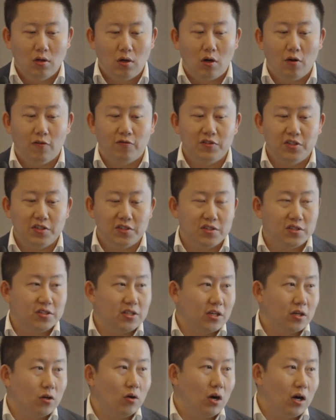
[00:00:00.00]
of this
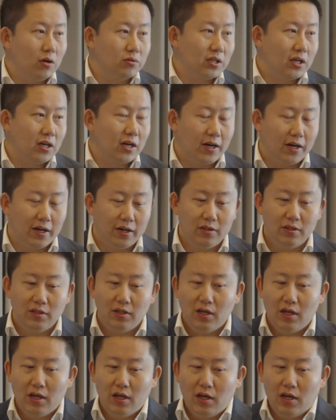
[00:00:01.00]
single outlier
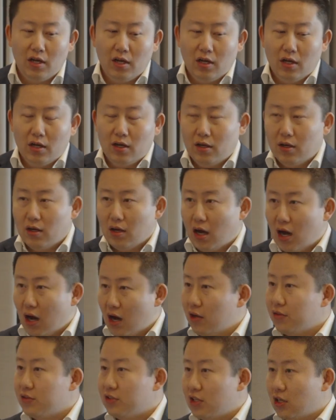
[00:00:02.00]

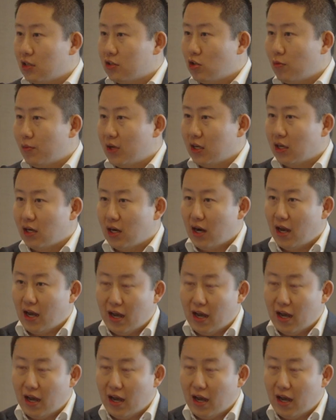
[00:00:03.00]
on the domain